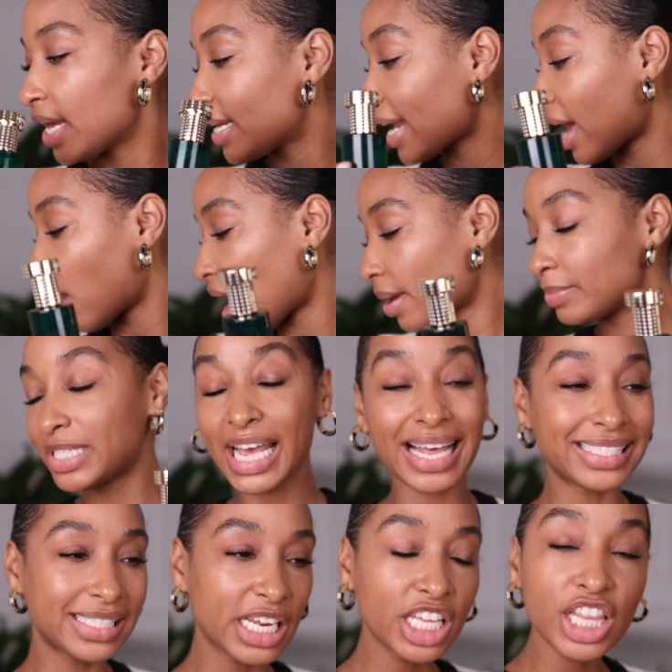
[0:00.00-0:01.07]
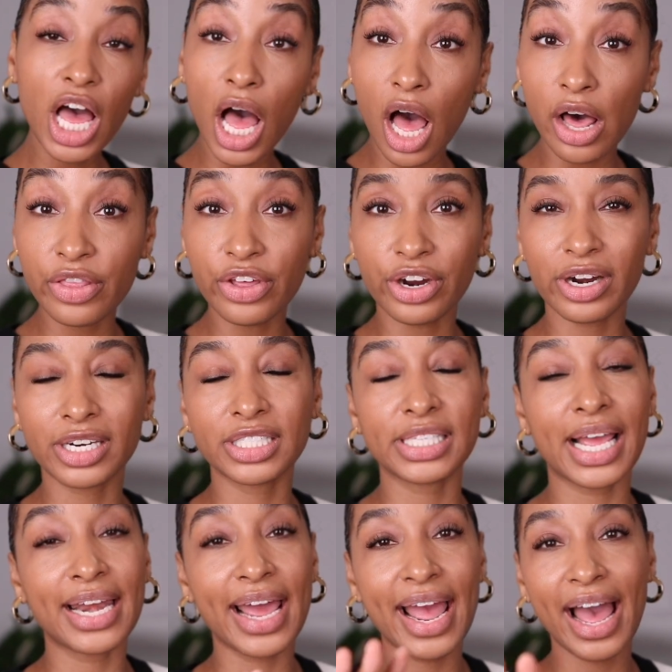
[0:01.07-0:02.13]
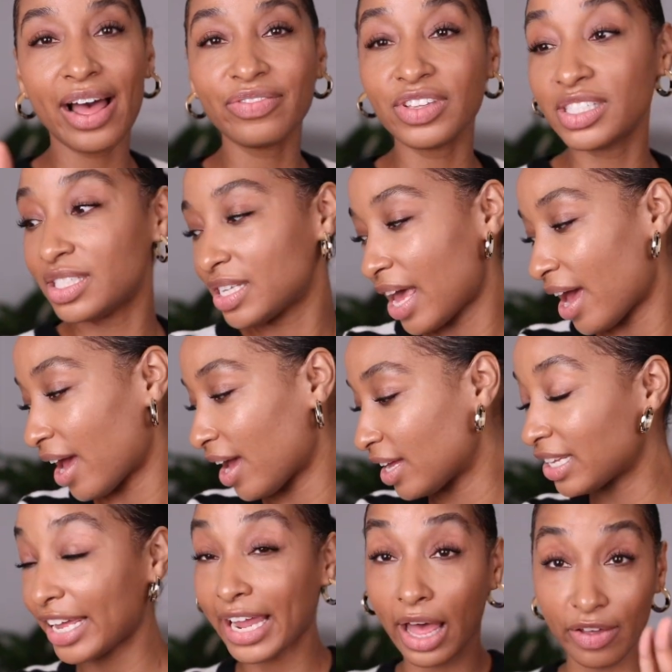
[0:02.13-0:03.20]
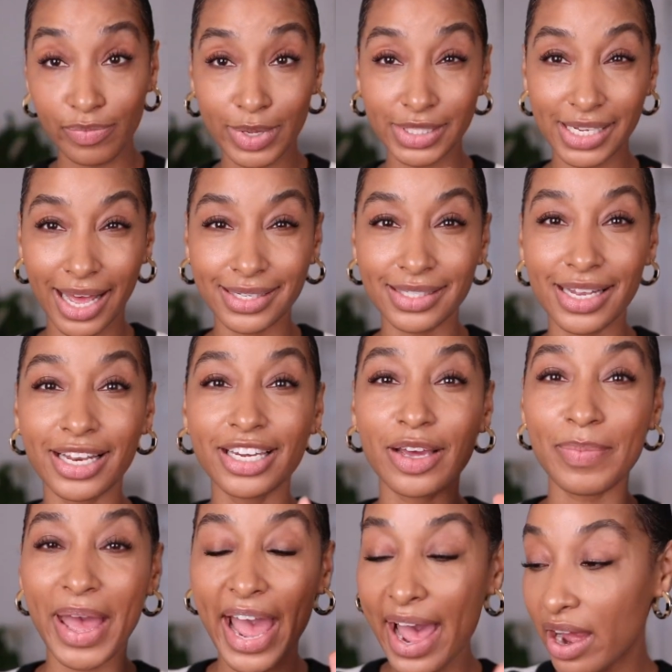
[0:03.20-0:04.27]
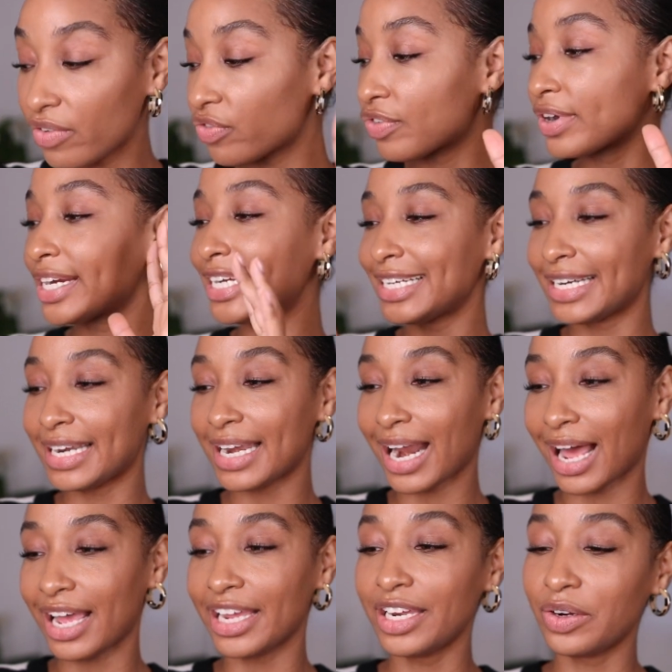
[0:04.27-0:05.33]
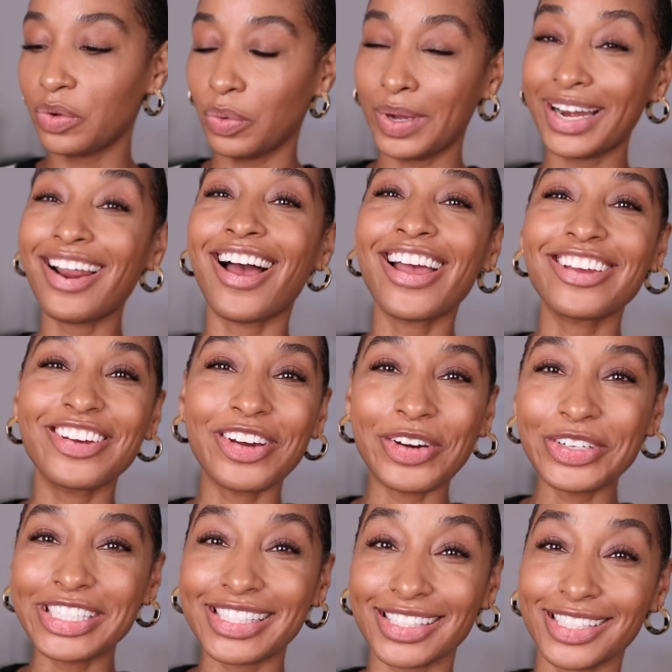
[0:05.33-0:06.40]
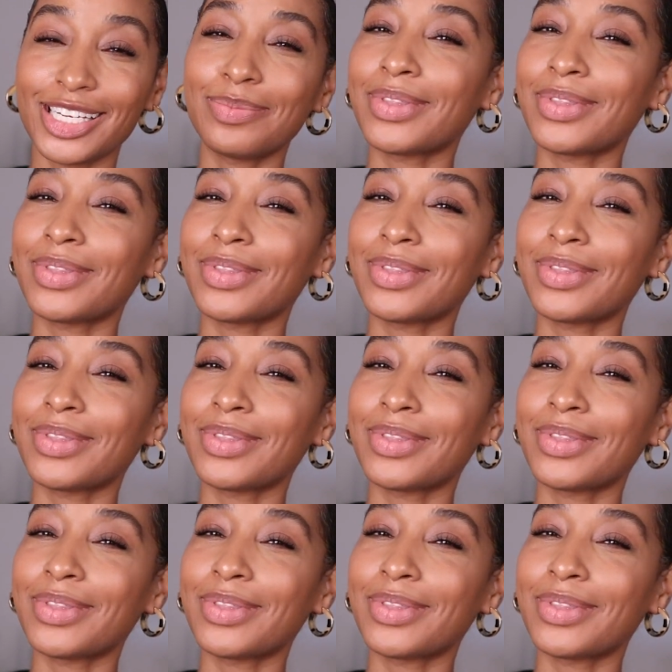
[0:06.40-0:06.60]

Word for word: Now I'm testing the others, and I have to say, like, I've been testing them every night when I go to sleep.